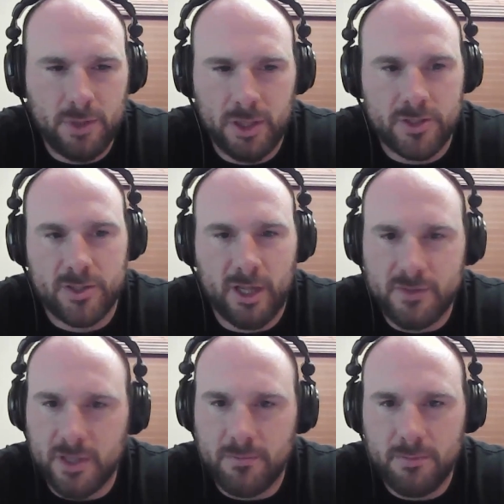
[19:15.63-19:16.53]
he just
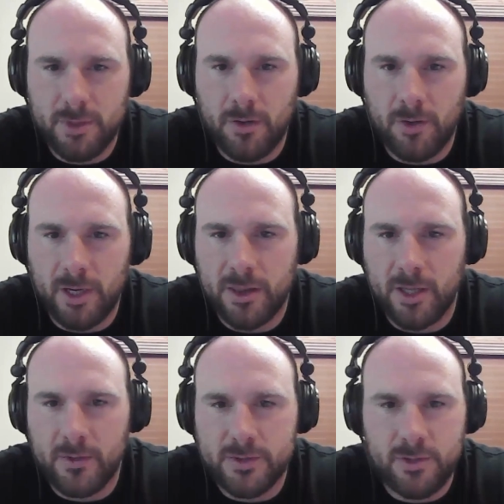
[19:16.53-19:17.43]
loves it.
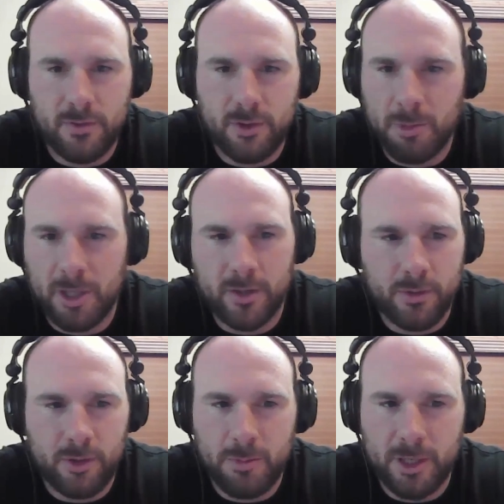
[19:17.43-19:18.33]
Anything I was doing, a big
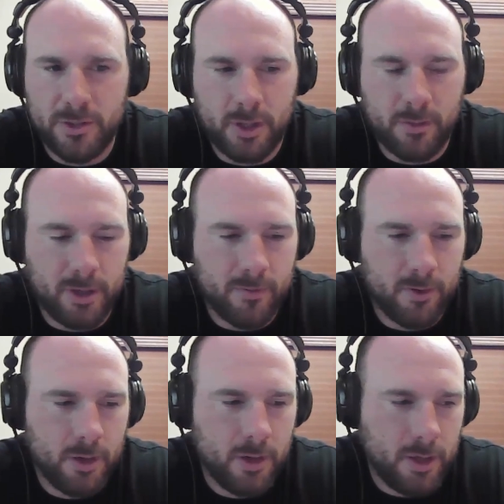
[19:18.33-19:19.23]
loader, the big truck,
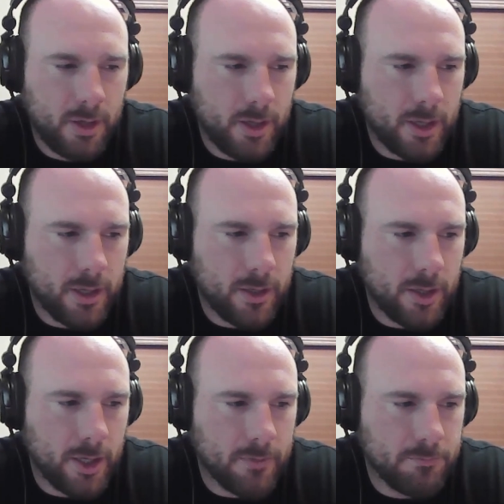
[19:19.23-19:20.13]
whatever.
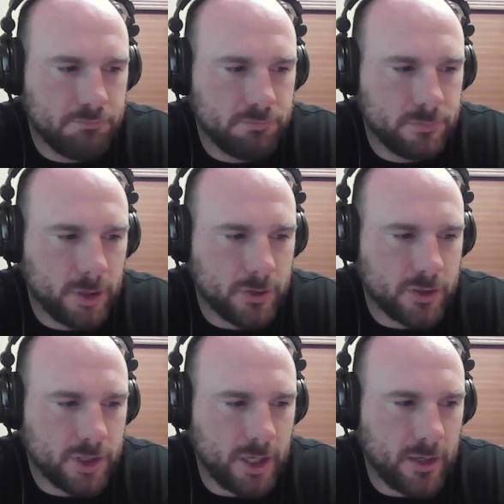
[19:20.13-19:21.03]
And, I'll
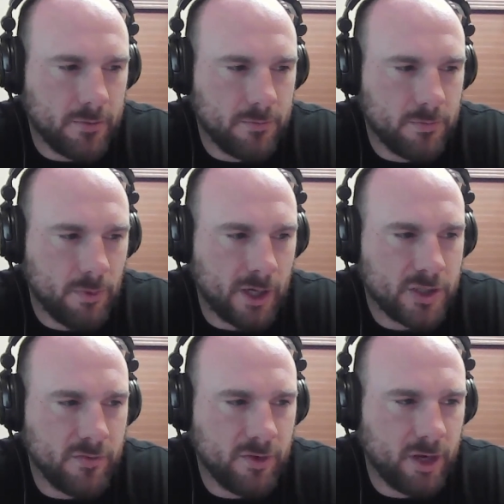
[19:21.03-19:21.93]
just kind of
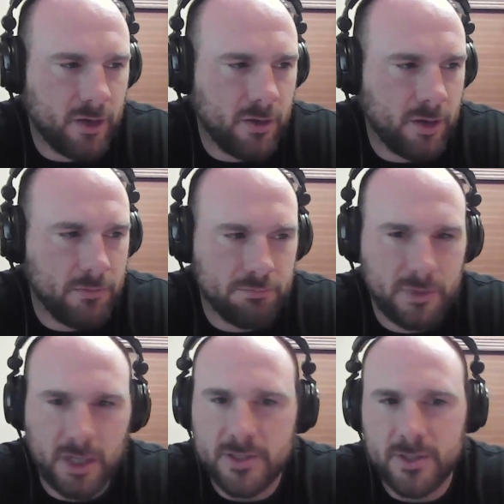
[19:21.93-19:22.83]
watch the video
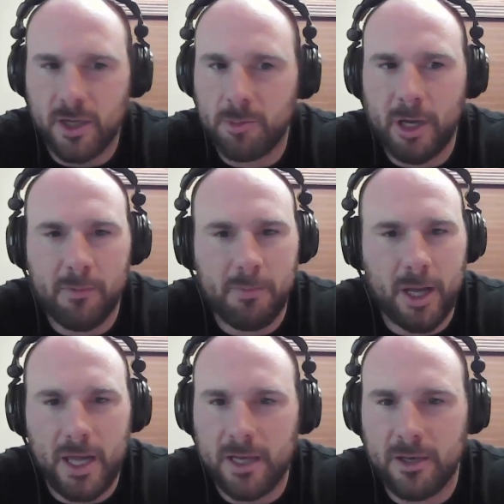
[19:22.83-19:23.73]
and get a song pop in
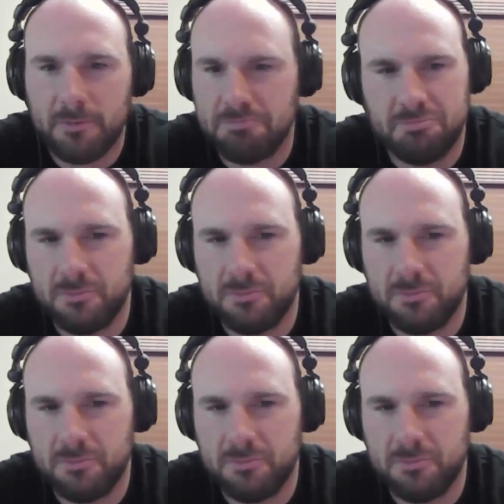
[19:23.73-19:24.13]
my head, and I'll